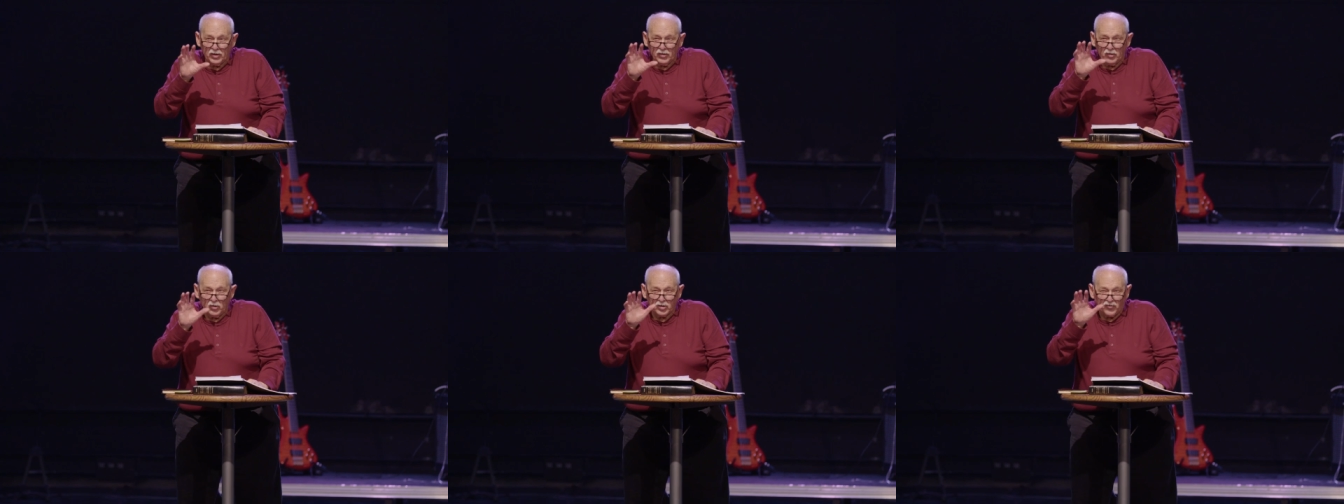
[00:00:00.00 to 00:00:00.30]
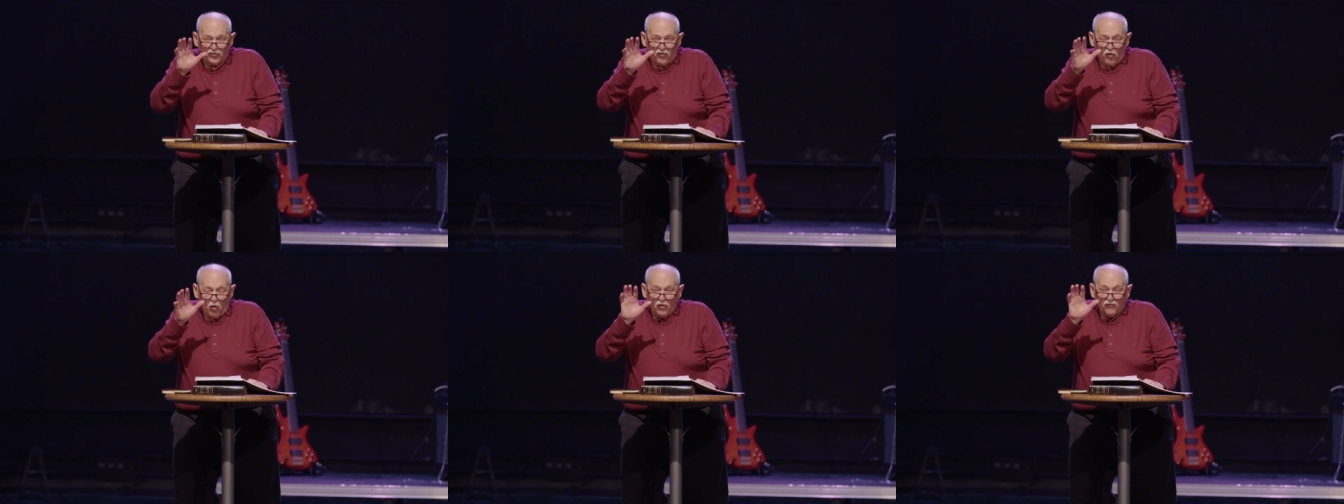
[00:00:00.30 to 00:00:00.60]
of those
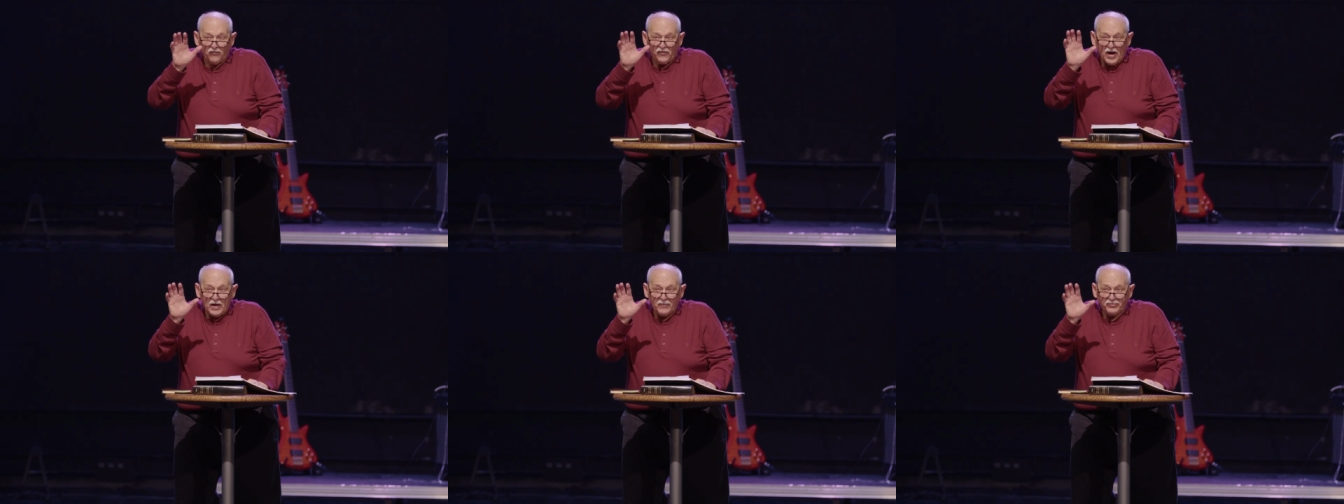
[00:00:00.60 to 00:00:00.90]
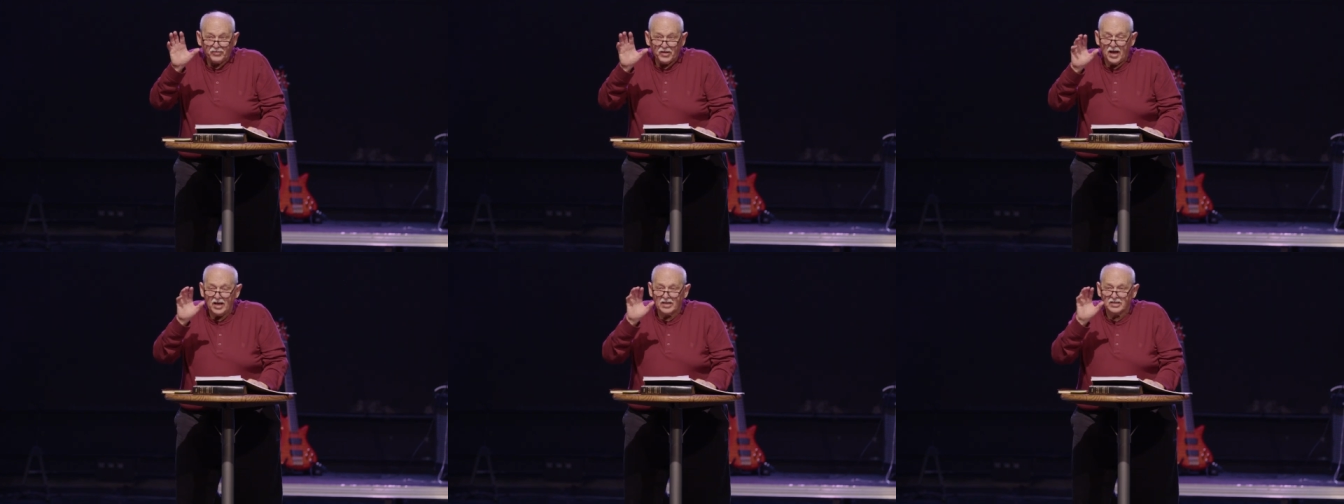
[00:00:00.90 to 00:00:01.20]
4 or
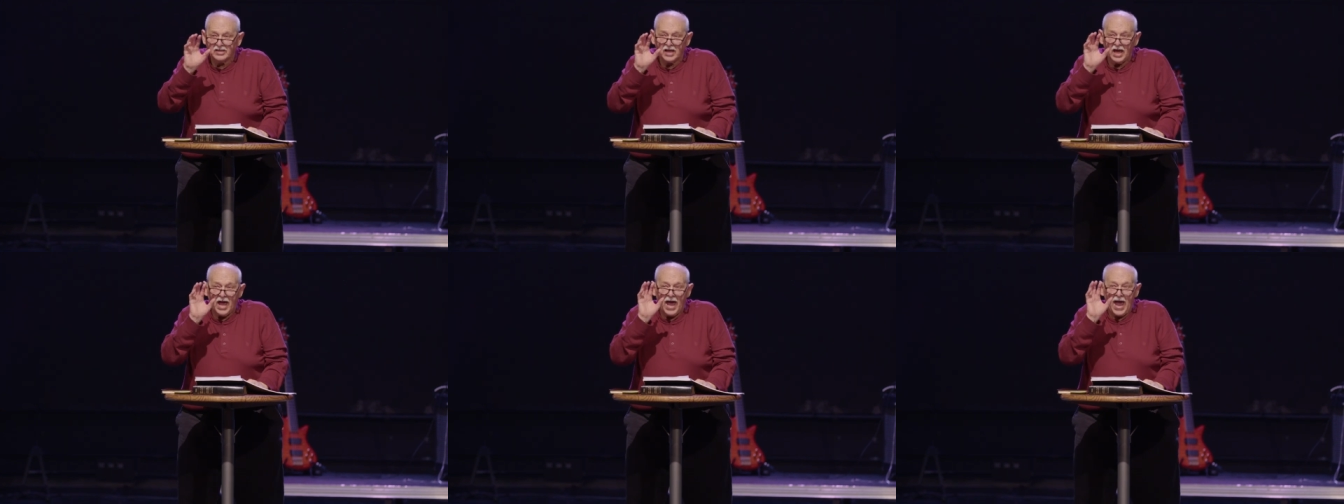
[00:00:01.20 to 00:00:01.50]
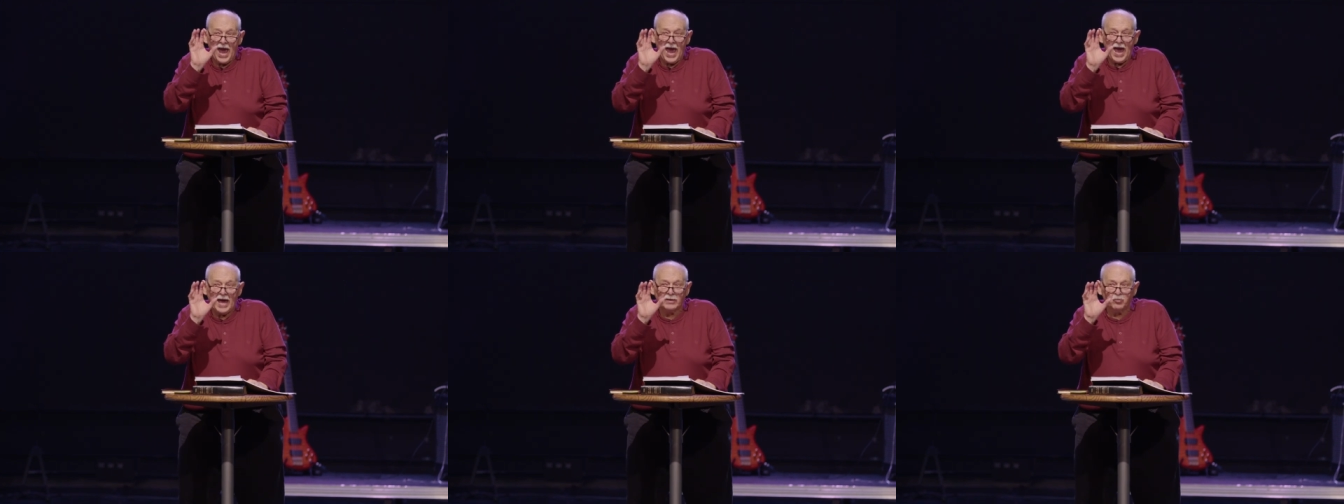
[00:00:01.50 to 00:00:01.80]
5 things,
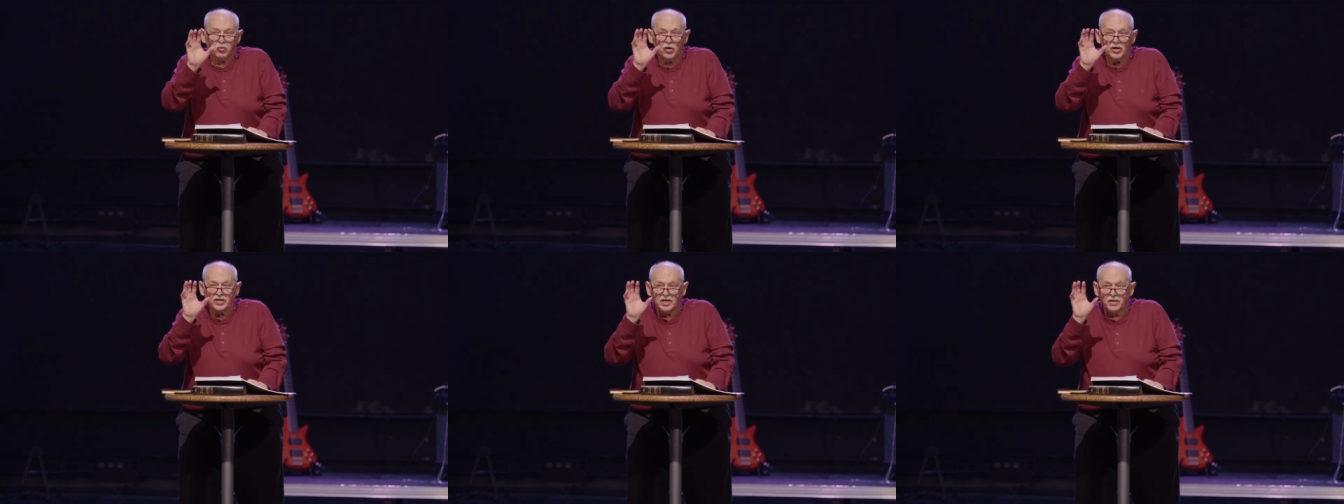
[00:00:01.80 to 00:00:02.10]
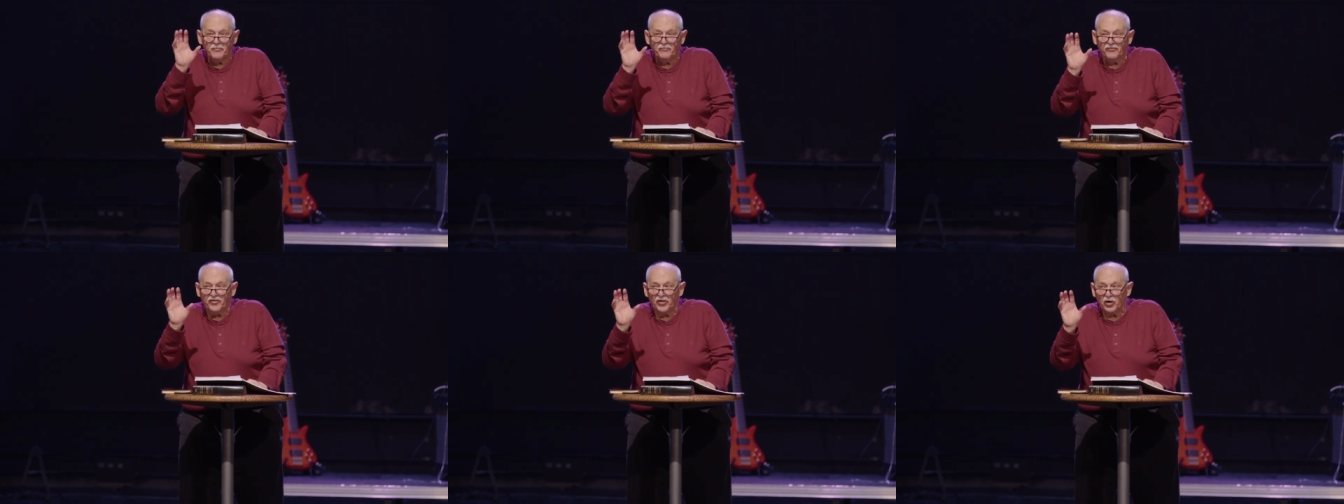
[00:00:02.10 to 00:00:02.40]
add was
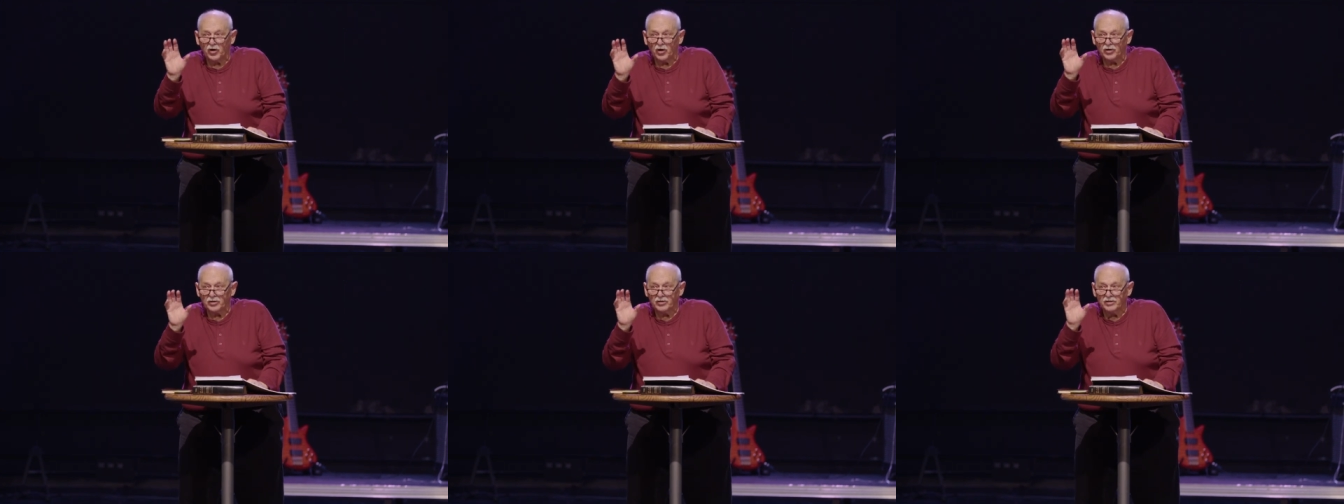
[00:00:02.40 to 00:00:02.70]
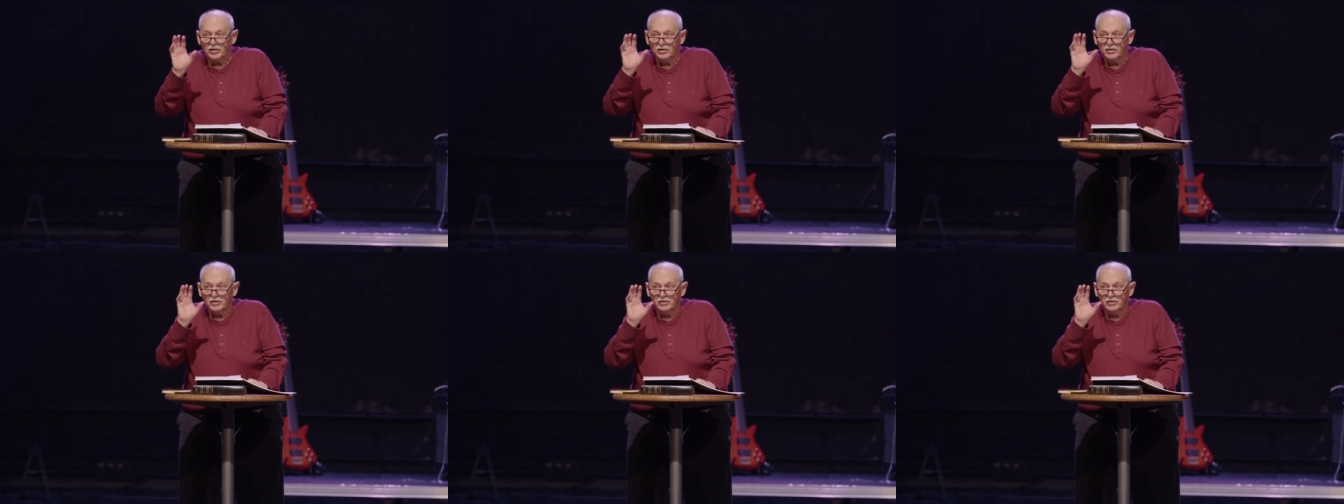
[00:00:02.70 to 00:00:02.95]
inferred.